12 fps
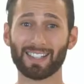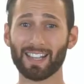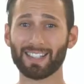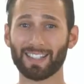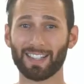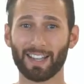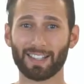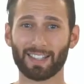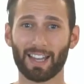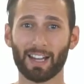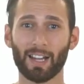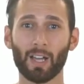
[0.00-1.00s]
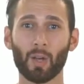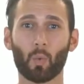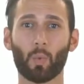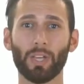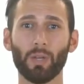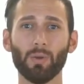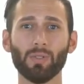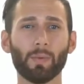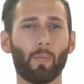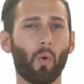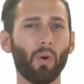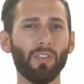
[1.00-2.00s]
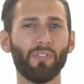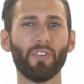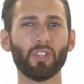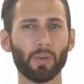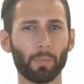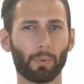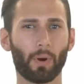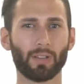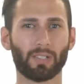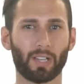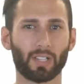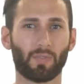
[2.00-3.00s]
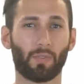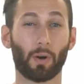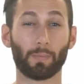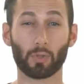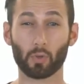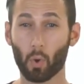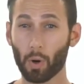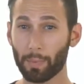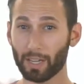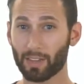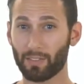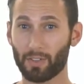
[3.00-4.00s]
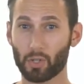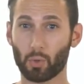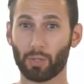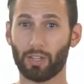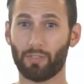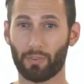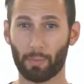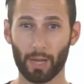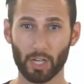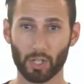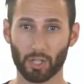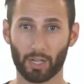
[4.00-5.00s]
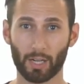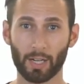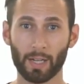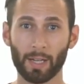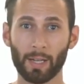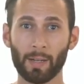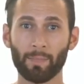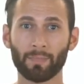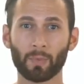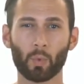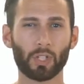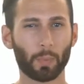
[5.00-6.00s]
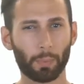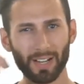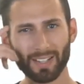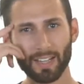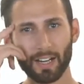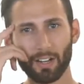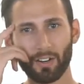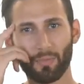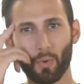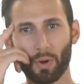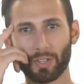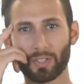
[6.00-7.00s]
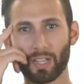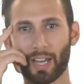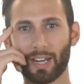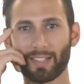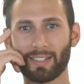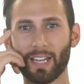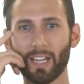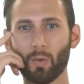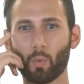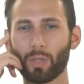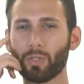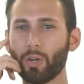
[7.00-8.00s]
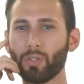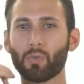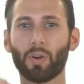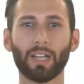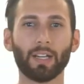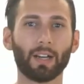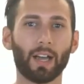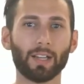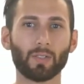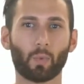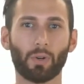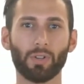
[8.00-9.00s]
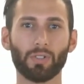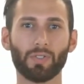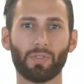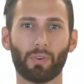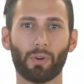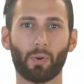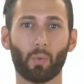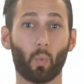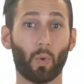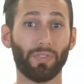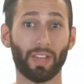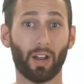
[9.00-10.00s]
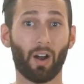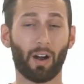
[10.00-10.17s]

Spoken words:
necessitates that we use a more efficient process for absorbing the visual information. We suppress that inner voice, and instead we start to recognize words for what they